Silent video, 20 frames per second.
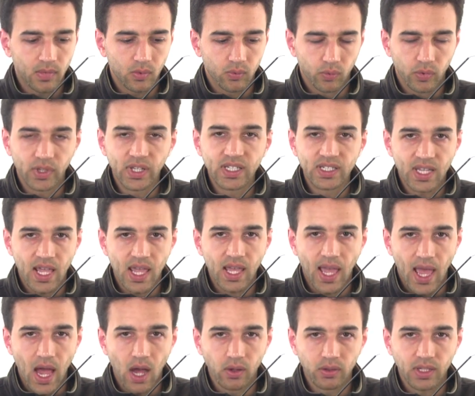really take
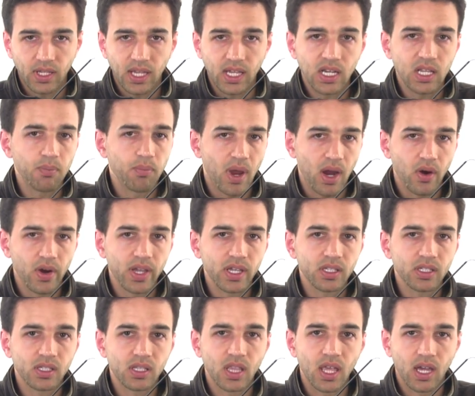out any
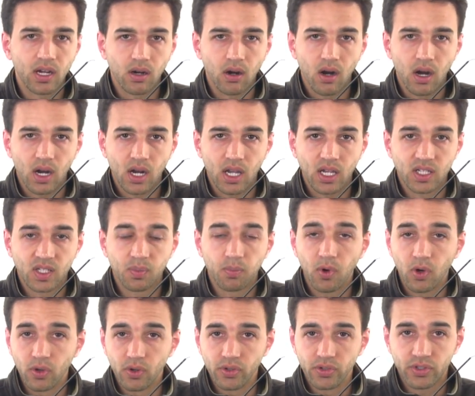bearings that are
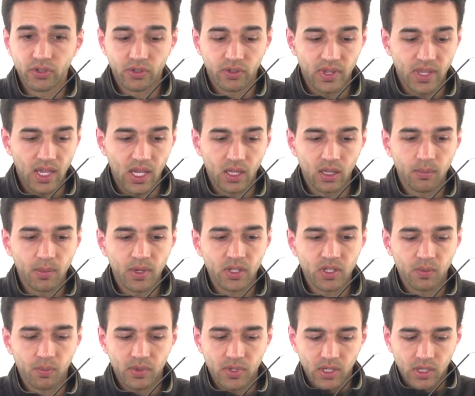exposed to the
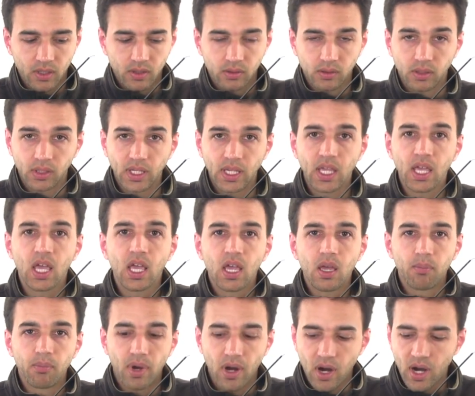elements, particularly
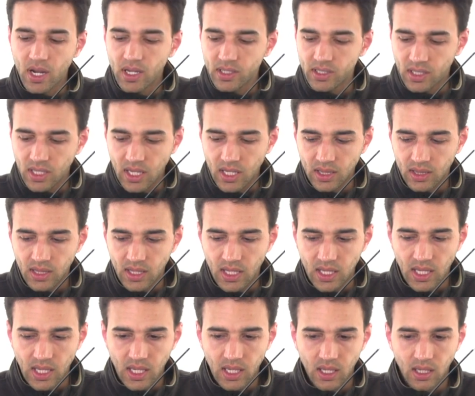bearings in
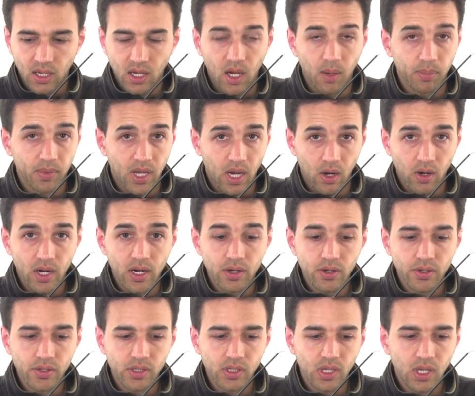the hub
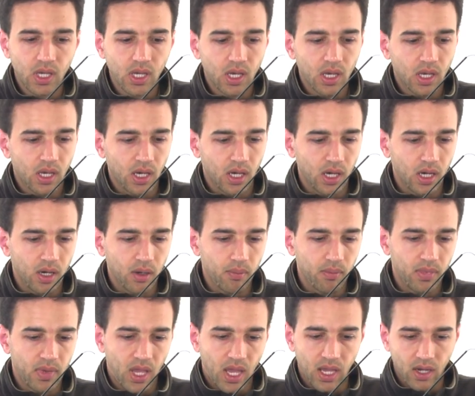carriers,
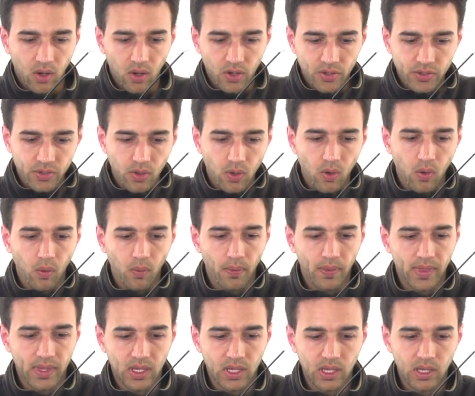and also
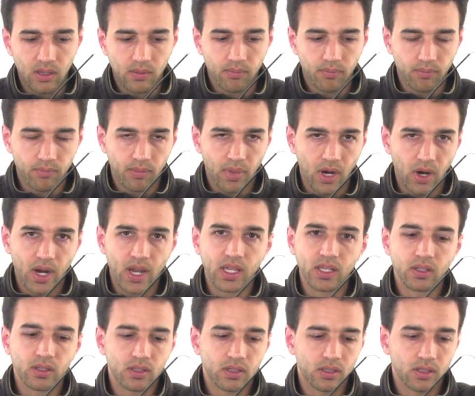the
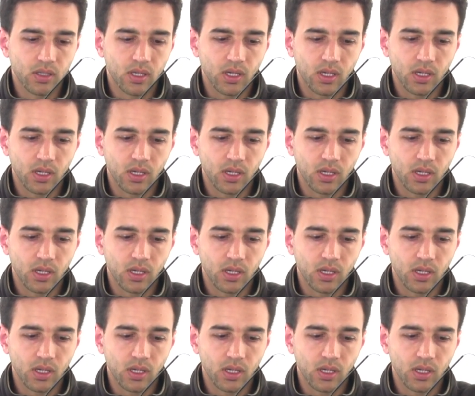bearings